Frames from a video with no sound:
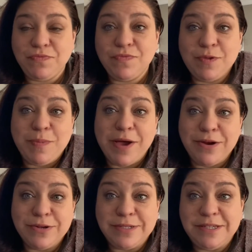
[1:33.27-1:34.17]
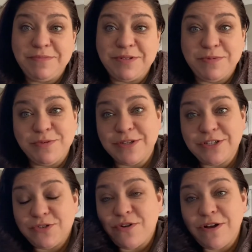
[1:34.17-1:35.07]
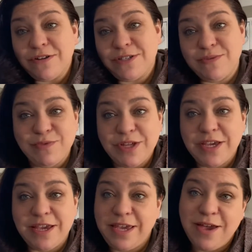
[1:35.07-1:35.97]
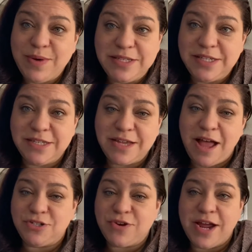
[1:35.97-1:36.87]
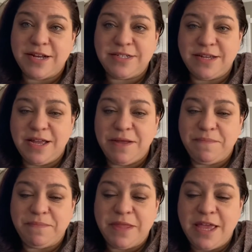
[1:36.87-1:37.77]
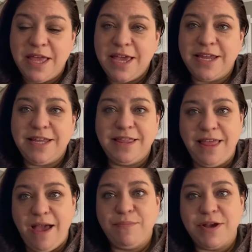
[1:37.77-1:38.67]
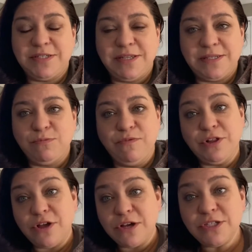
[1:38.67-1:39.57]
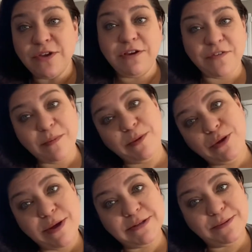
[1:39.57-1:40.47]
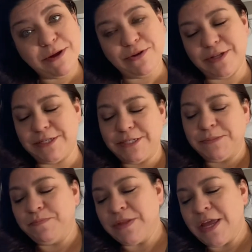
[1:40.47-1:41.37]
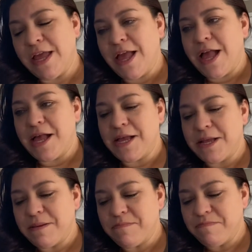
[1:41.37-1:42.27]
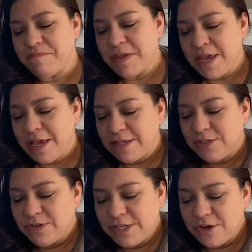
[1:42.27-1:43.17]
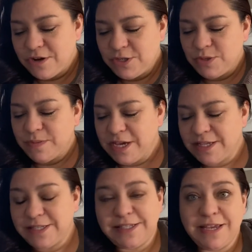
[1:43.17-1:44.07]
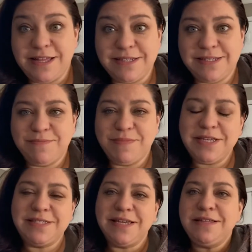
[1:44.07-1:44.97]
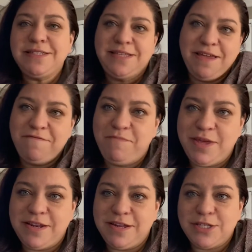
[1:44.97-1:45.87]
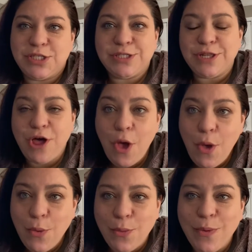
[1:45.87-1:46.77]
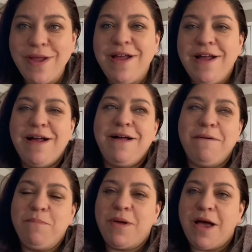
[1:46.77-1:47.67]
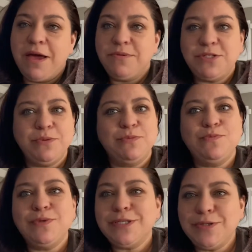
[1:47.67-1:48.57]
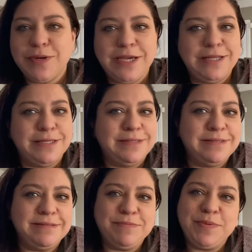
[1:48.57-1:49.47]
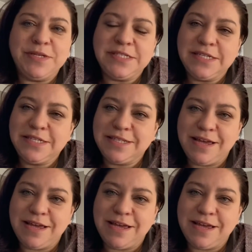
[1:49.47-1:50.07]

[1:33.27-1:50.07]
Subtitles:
The buyers seem to be really strong, so I can't wait to get to contract and get that process moving along so I could find my new house in Maryland. So let's get on to my sales. My sales have been slow. I was doing really great business.